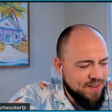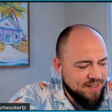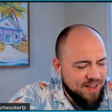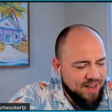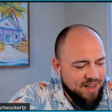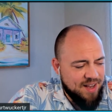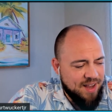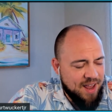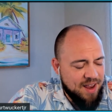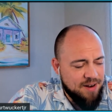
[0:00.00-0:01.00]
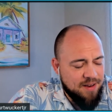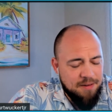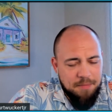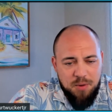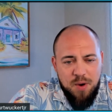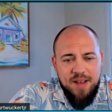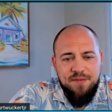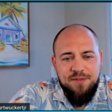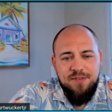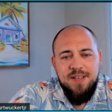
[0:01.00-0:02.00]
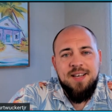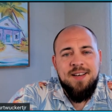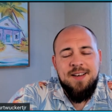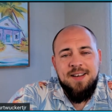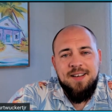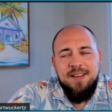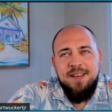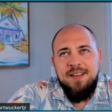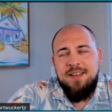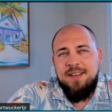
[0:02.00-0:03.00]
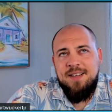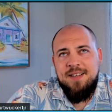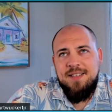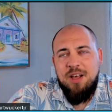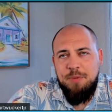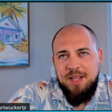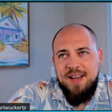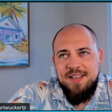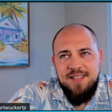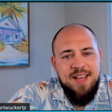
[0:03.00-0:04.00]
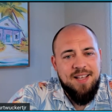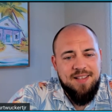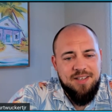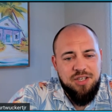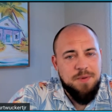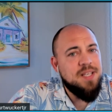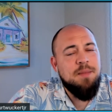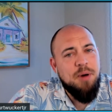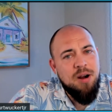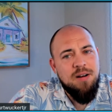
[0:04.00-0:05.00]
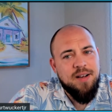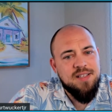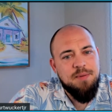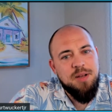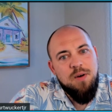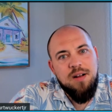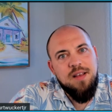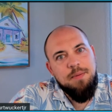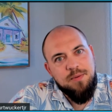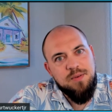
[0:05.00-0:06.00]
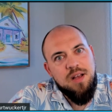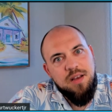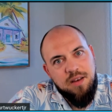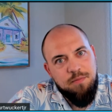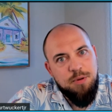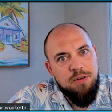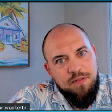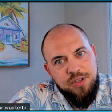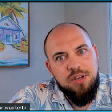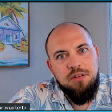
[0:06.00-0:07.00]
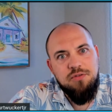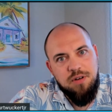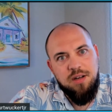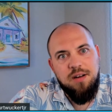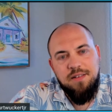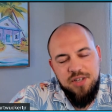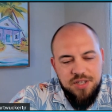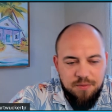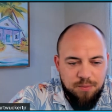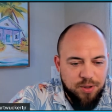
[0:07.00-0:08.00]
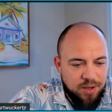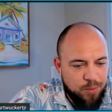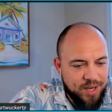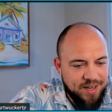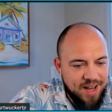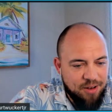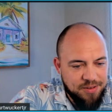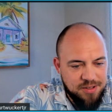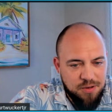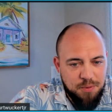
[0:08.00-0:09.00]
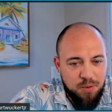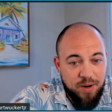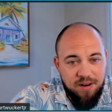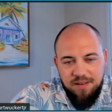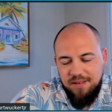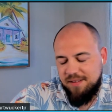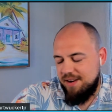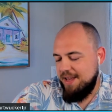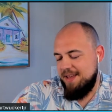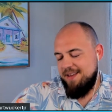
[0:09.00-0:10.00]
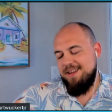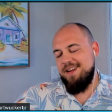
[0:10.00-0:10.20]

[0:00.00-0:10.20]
In fact, I had my wife tell me last night that she was at the park and somebody walked up and was, you have beautiful children, and just really wigged out and super weird. And